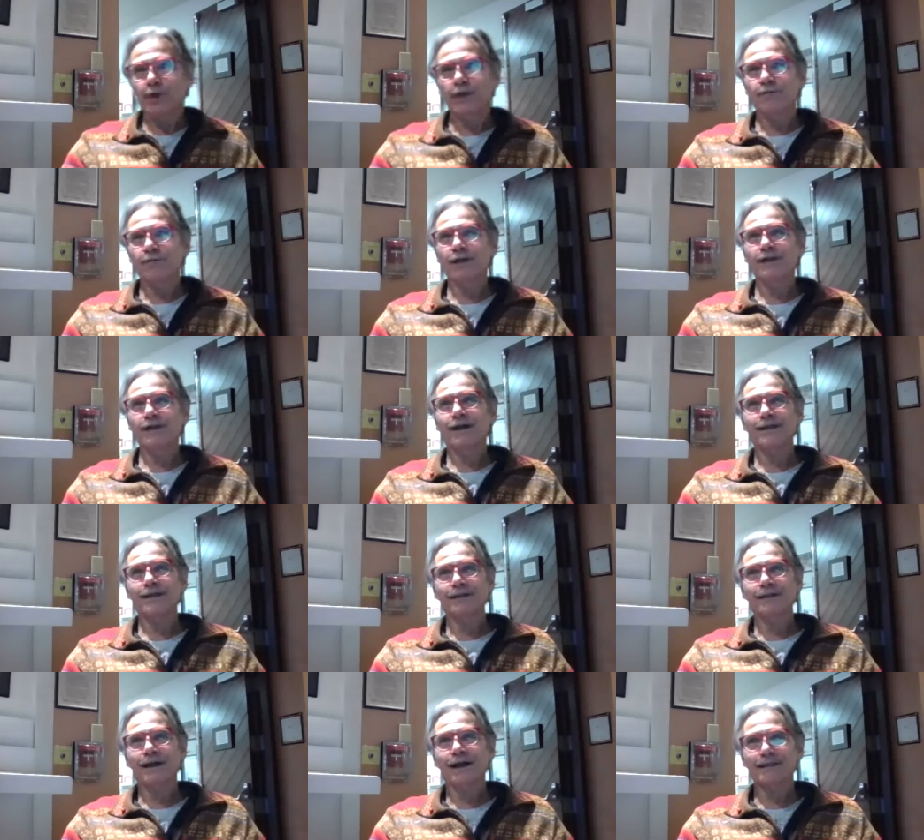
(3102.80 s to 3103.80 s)
we're, we're
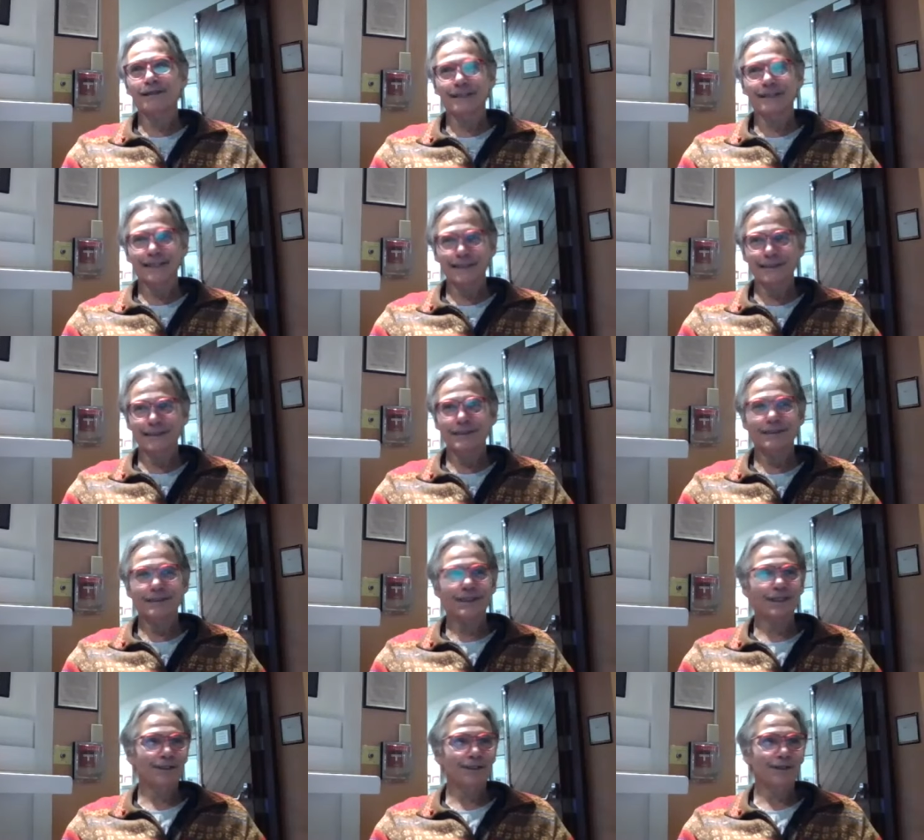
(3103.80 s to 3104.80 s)
not locked
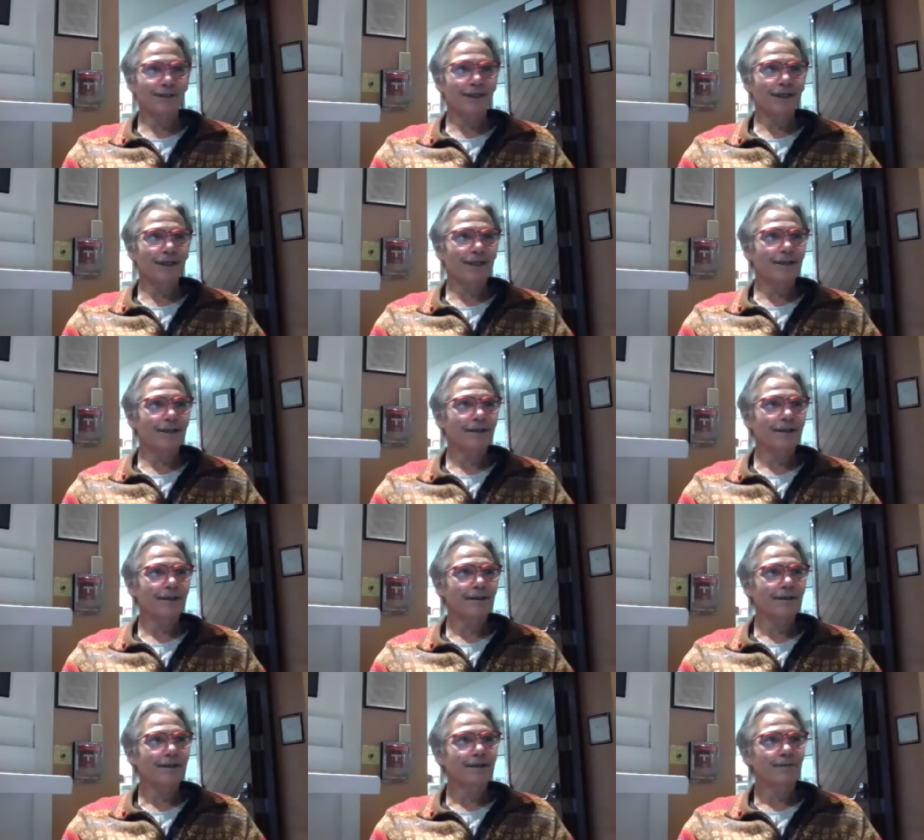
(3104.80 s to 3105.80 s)
into uh,
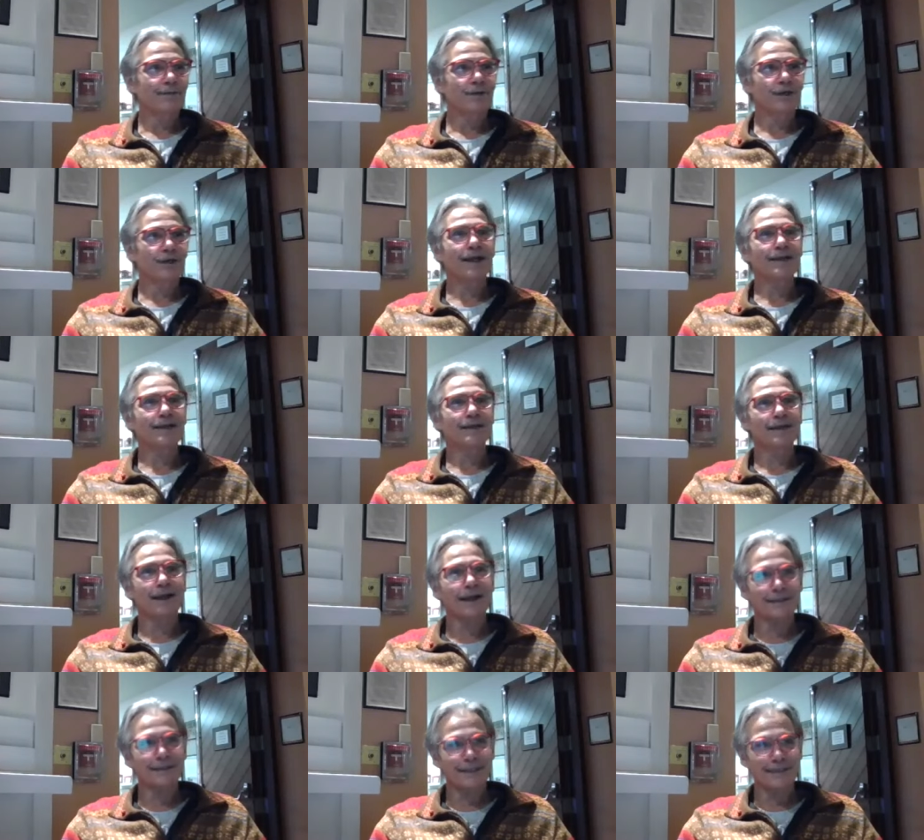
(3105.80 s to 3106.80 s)
we're not
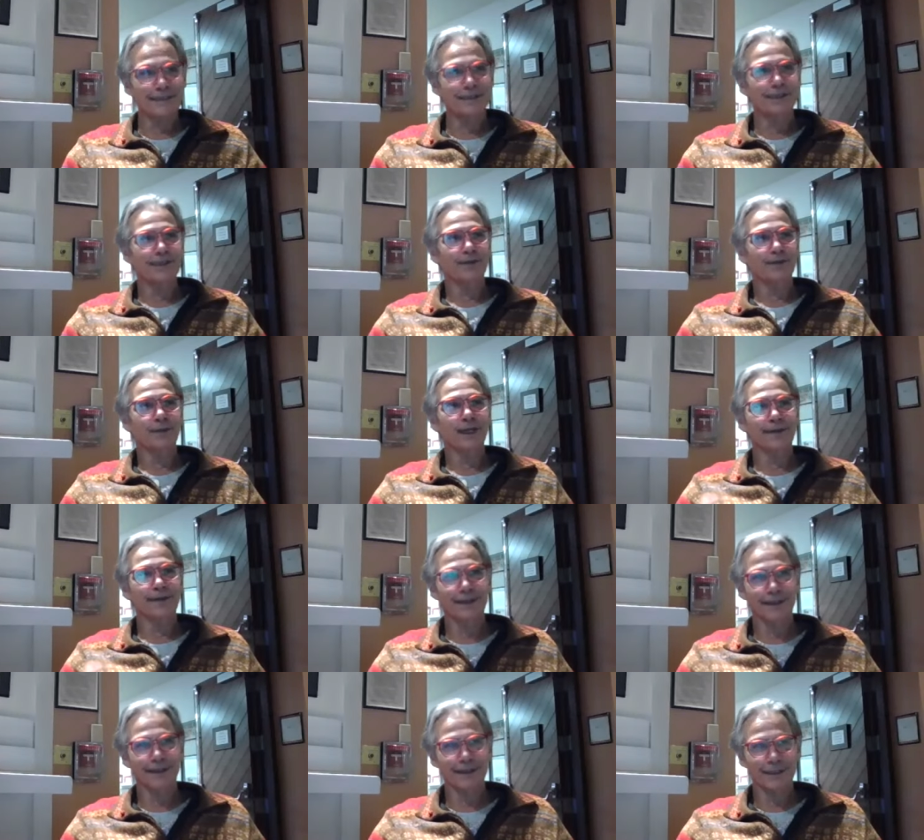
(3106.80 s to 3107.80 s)
locked into the way
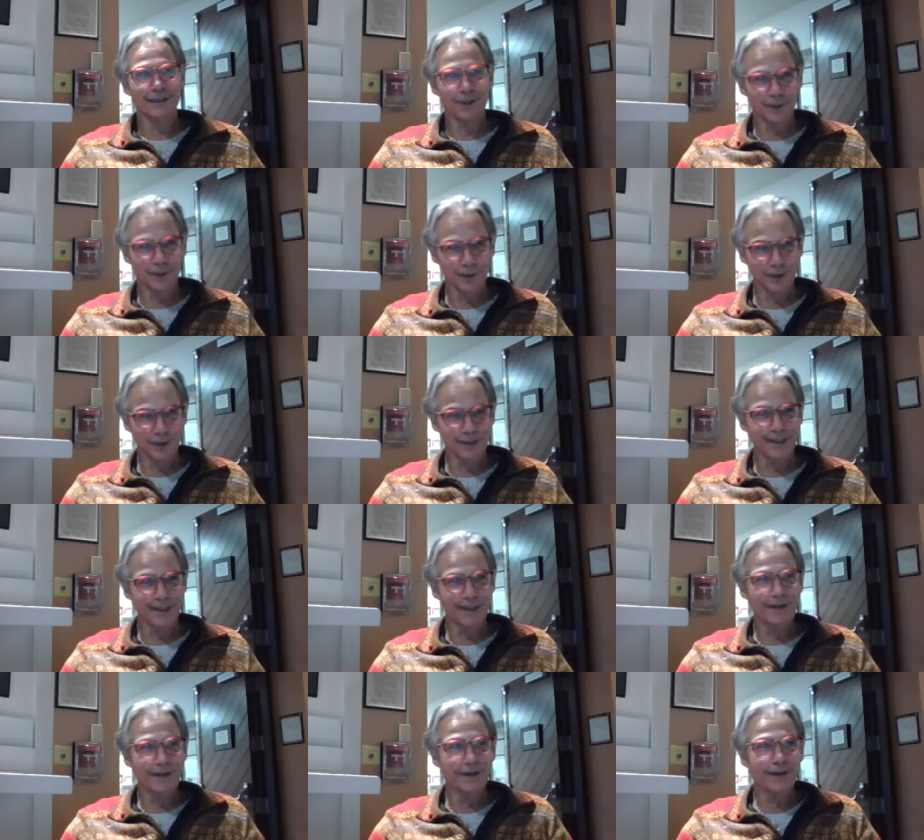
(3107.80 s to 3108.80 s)
things
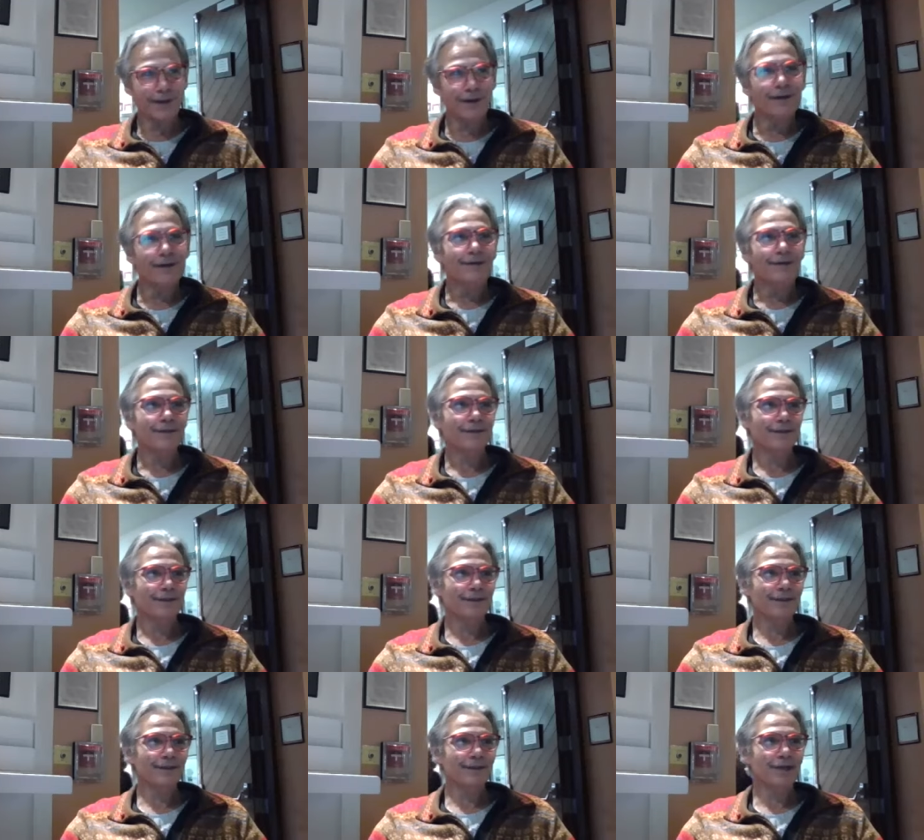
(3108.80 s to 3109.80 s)
currently are. There,
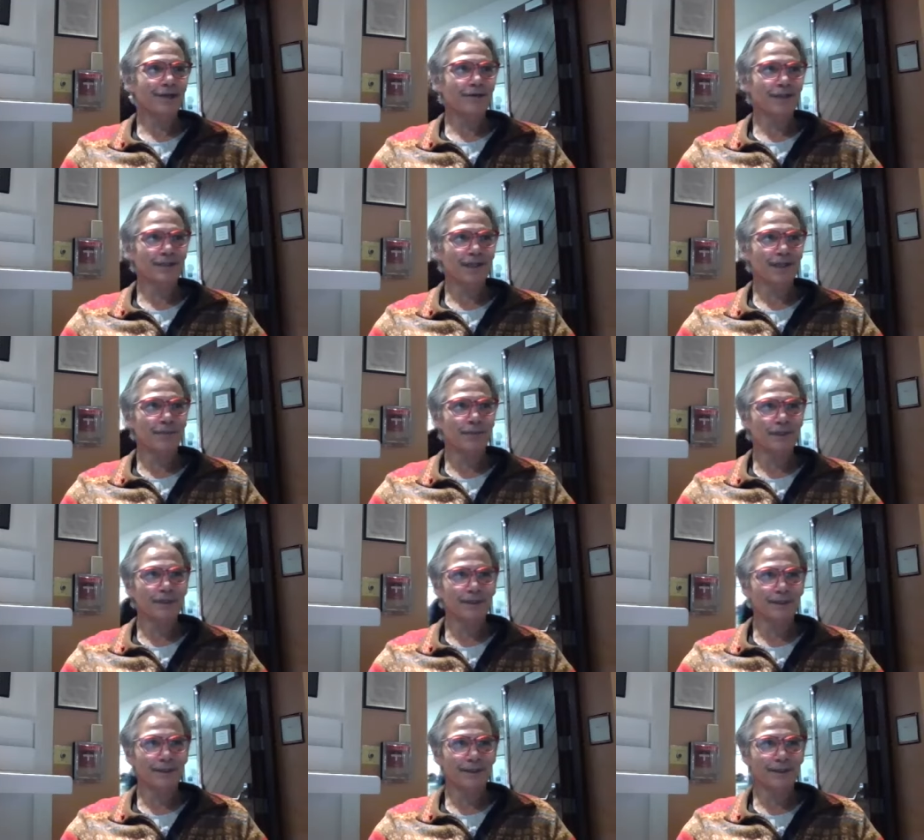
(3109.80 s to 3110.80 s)
there's always
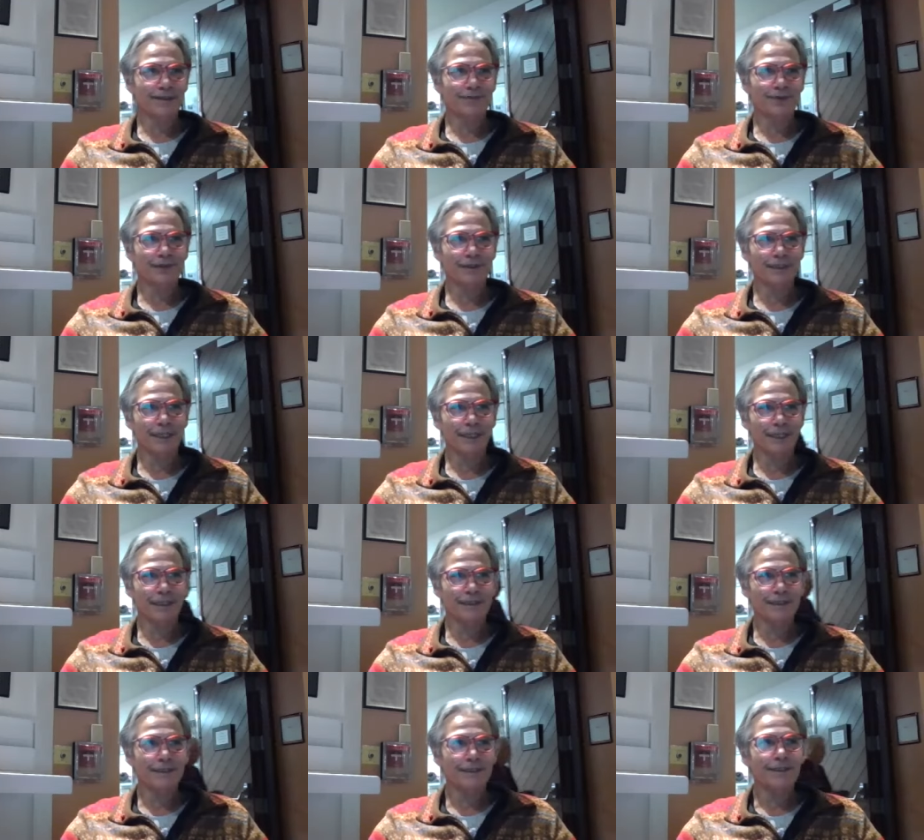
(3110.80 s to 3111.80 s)
opportunity for
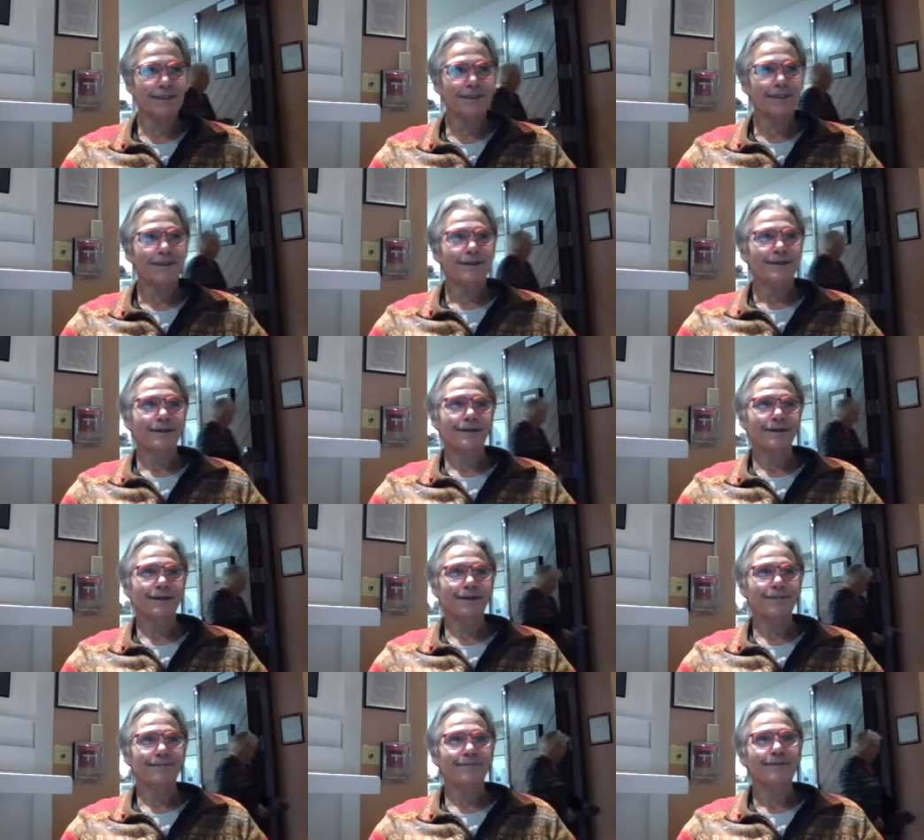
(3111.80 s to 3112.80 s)
change,
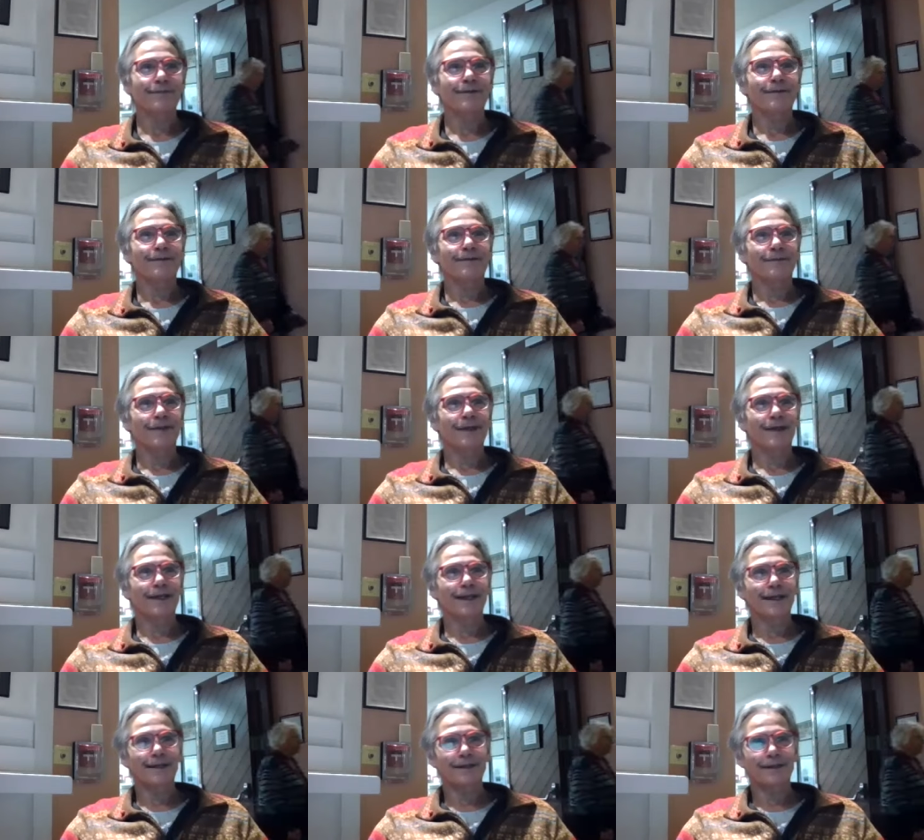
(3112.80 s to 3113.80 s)
um,
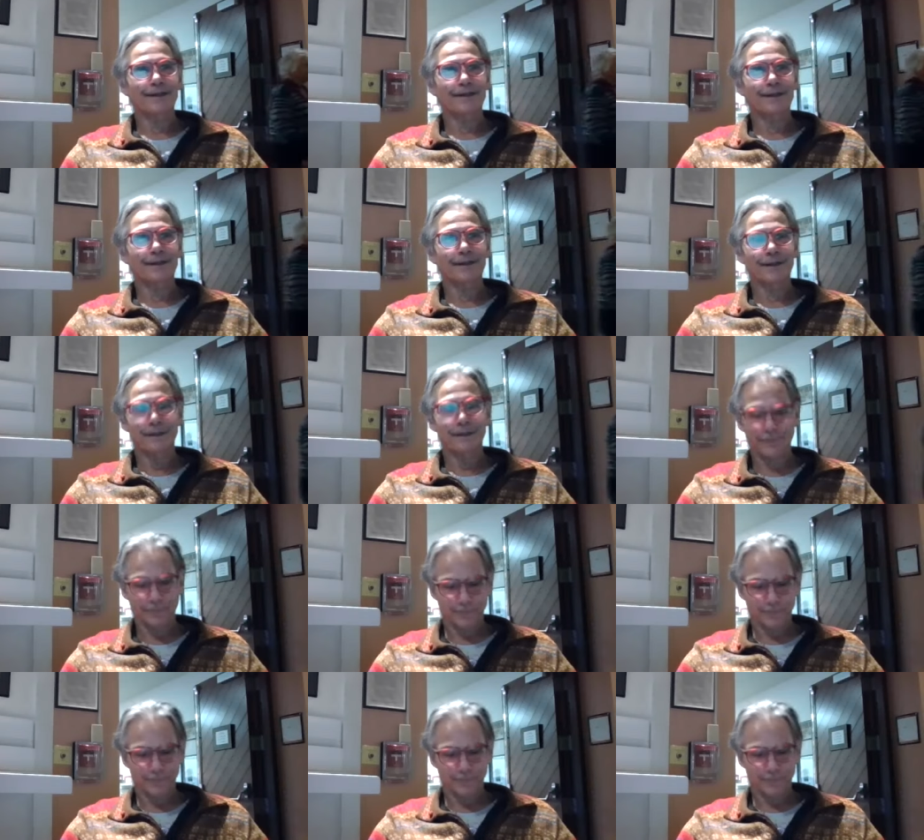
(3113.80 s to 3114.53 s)
and uh,